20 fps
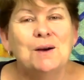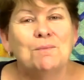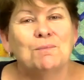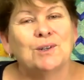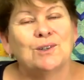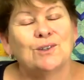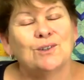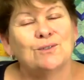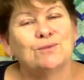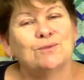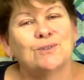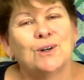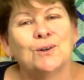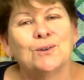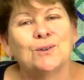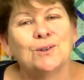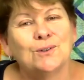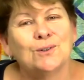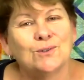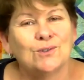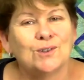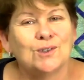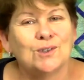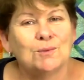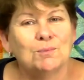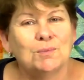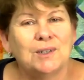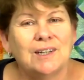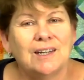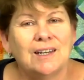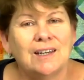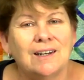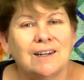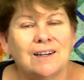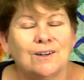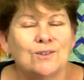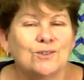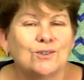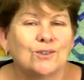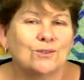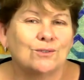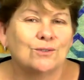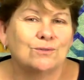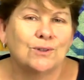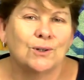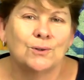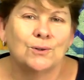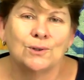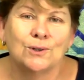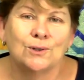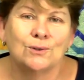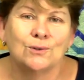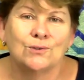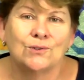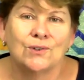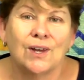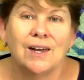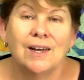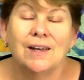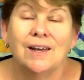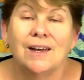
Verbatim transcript: But the photos at the beginning are just photos